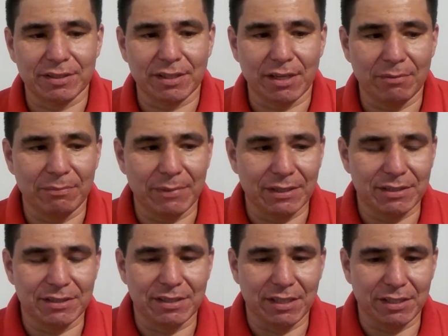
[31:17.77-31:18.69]
I might
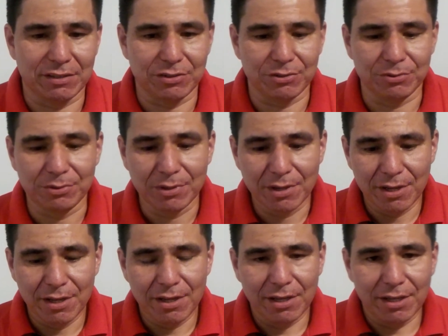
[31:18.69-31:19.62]
say too,
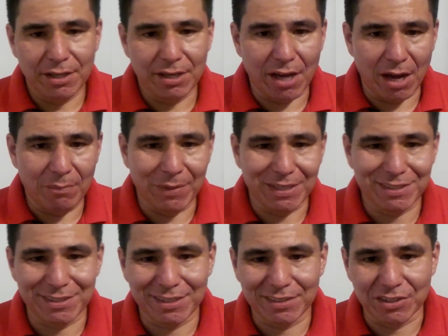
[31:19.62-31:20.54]
and I might
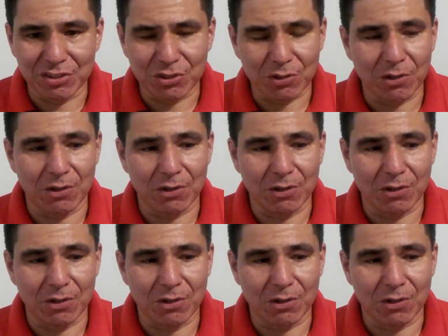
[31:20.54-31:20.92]
say this.